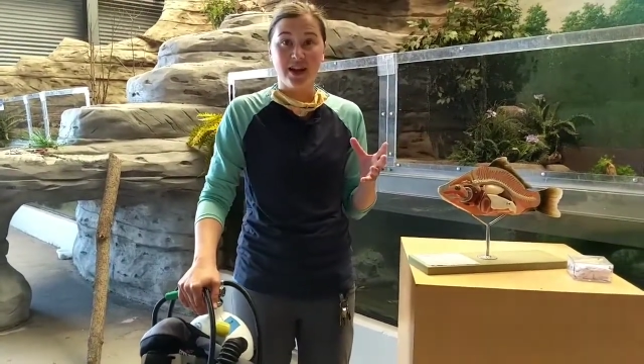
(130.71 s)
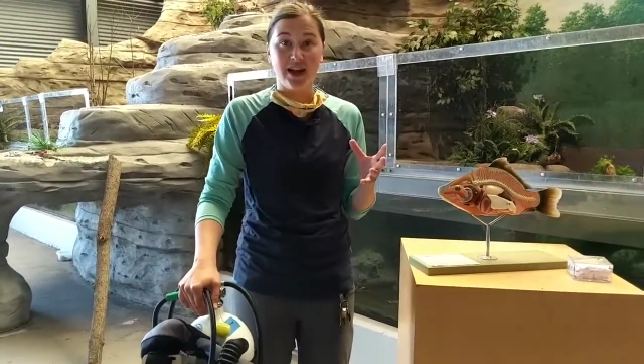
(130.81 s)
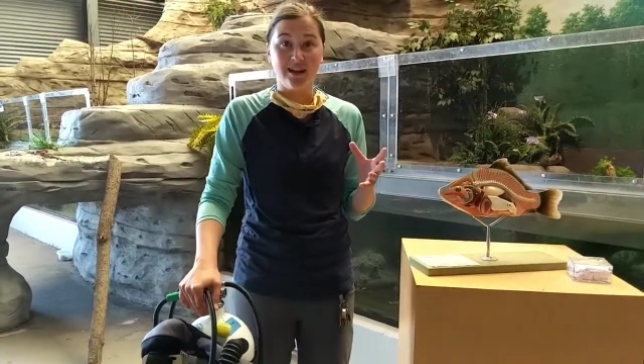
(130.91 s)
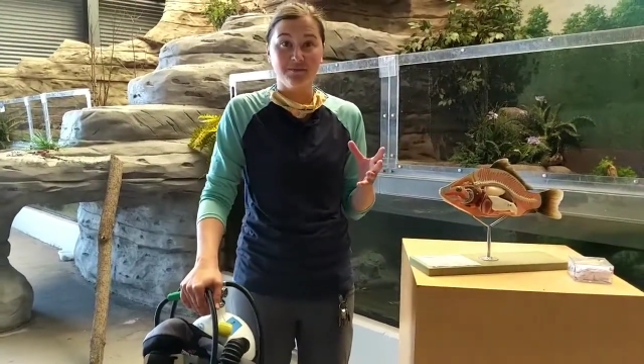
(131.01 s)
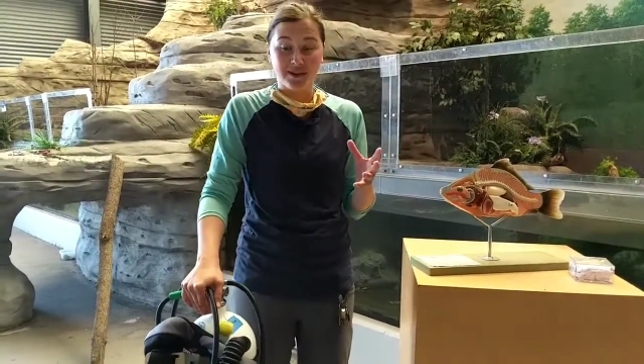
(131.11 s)

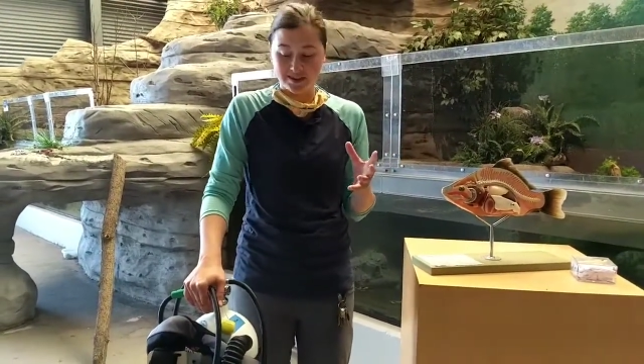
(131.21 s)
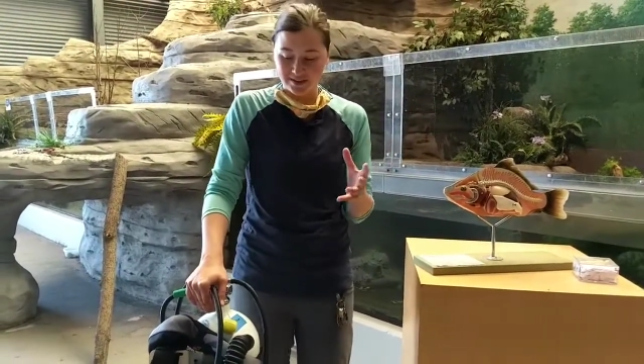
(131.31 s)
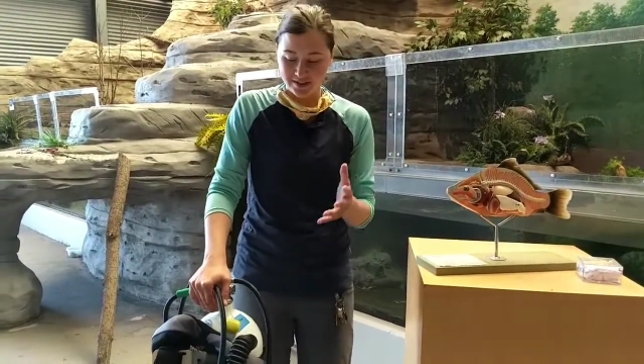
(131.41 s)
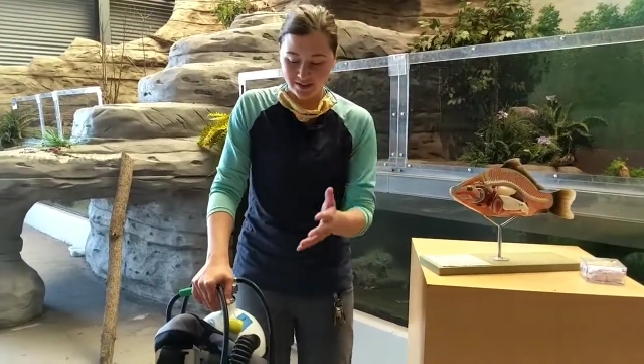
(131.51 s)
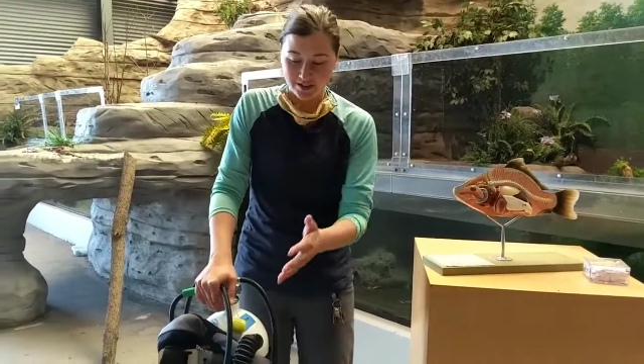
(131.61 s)
have
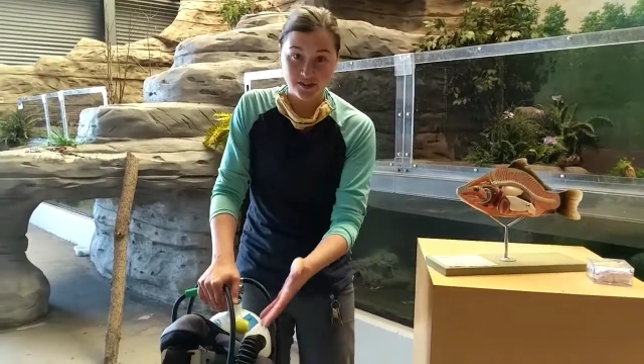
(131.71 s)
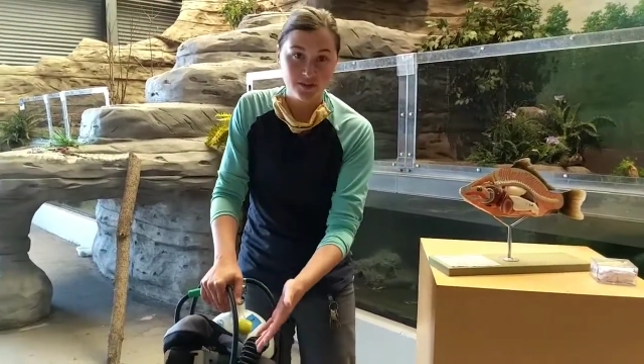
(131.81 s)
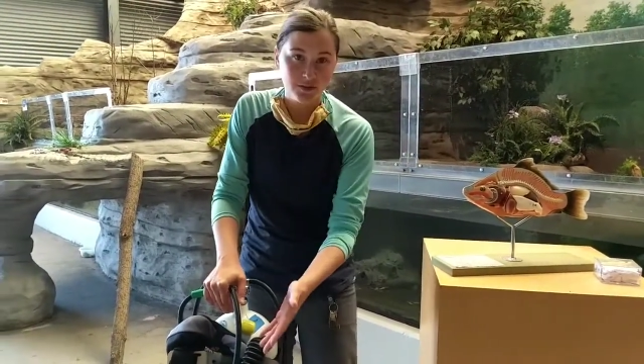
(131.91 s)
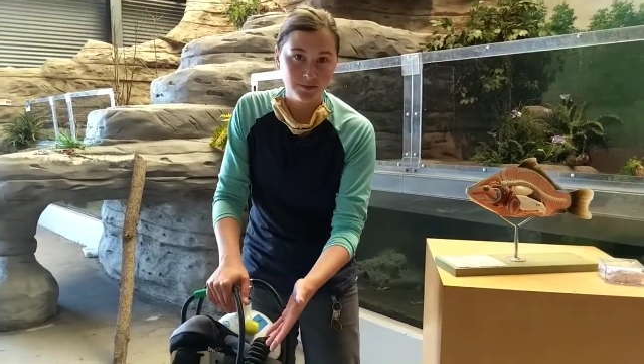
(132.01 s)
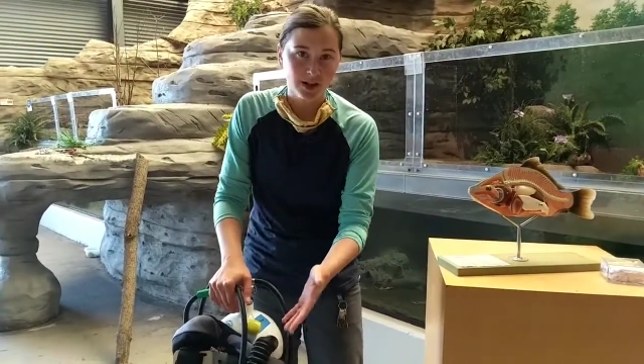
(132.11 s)
basically a
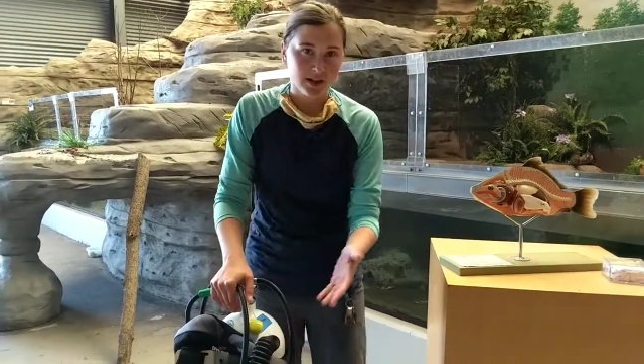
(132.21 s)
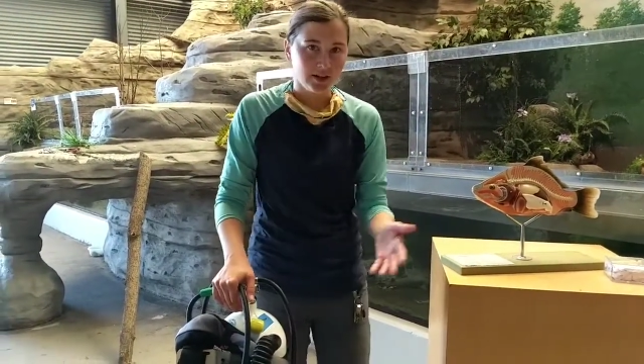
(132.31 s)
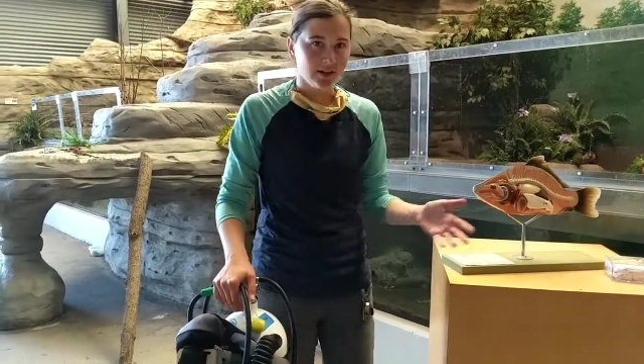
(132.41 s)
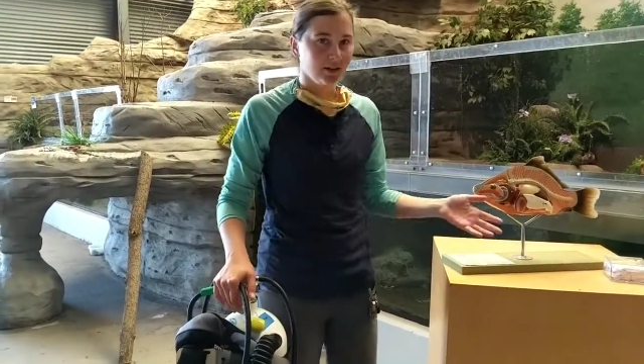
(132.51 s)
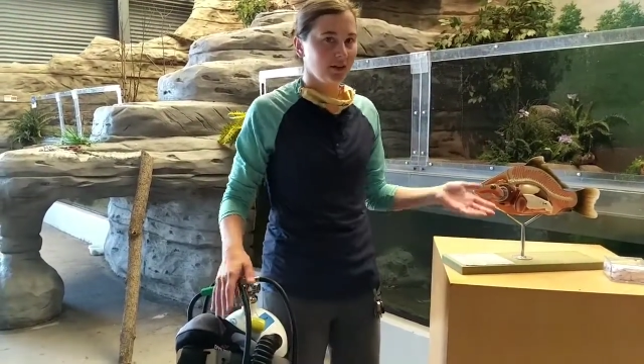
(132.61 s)
swim
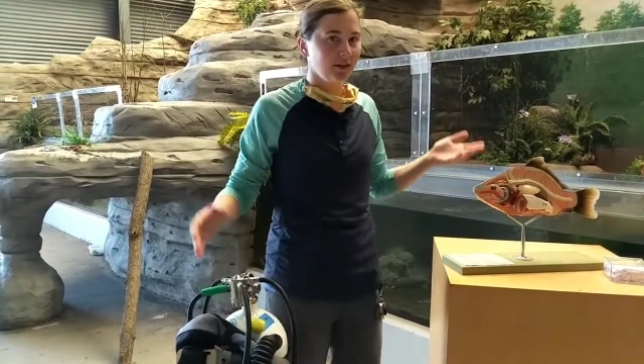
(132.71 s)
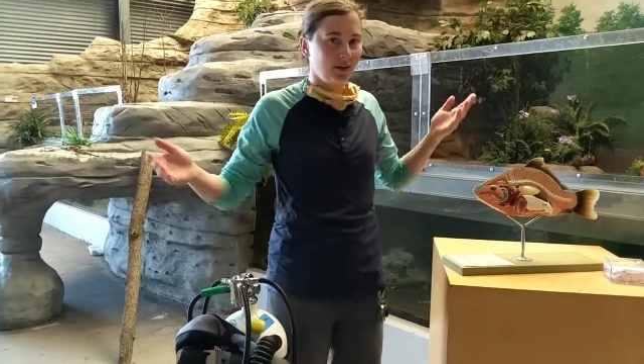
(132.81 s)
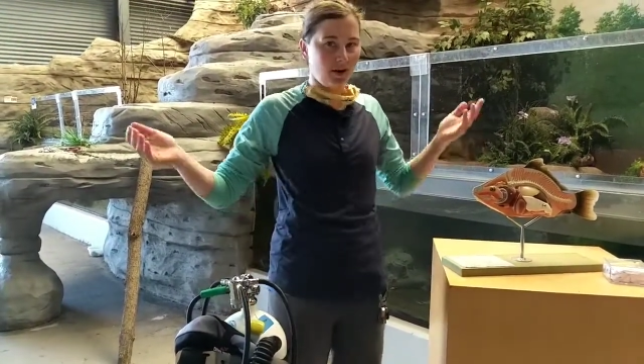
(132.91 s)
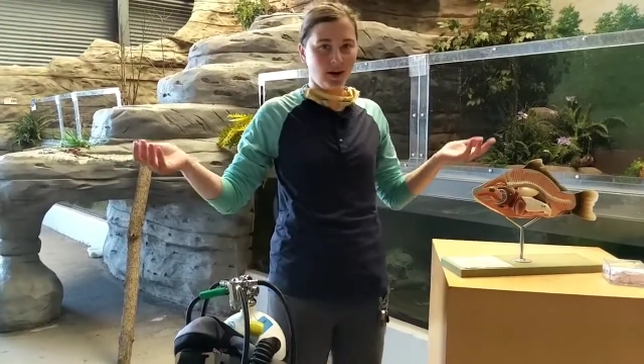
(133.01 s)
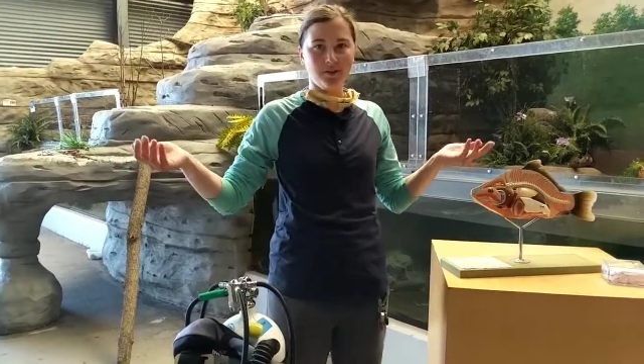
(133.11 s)
bladder
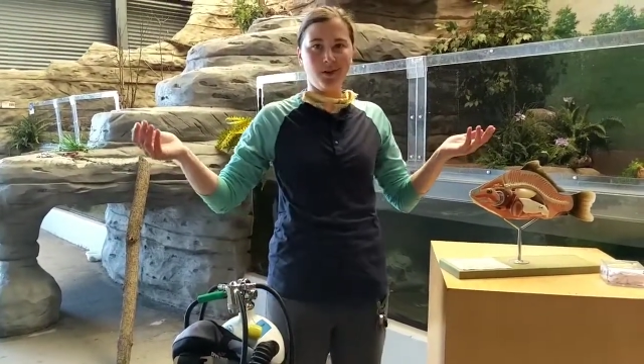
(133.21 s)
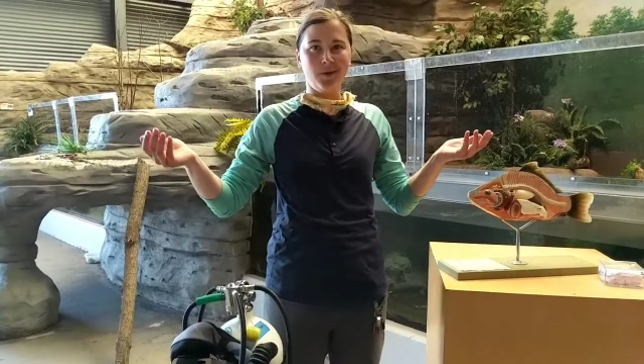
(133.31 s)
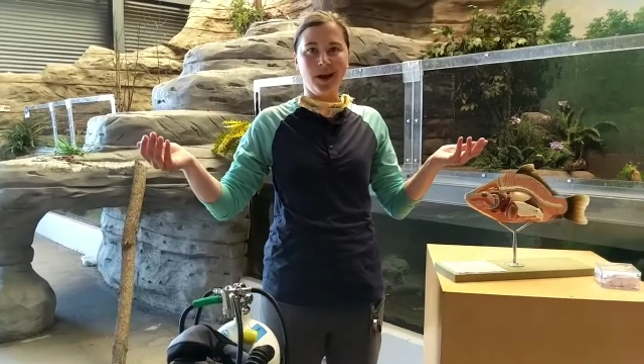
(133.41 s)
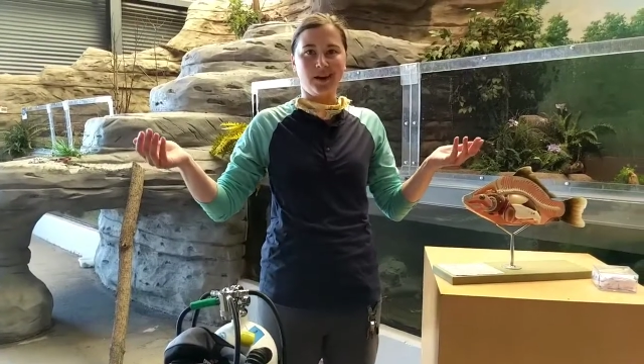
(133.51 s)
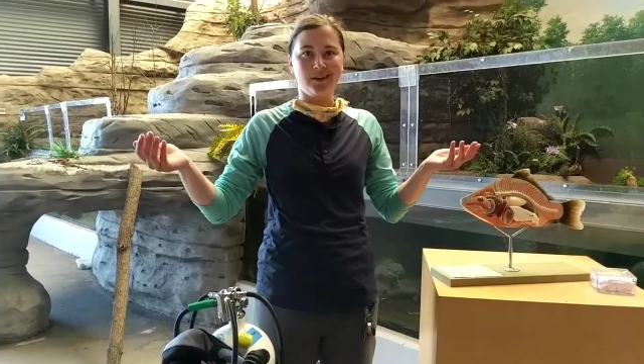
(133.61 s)
on their back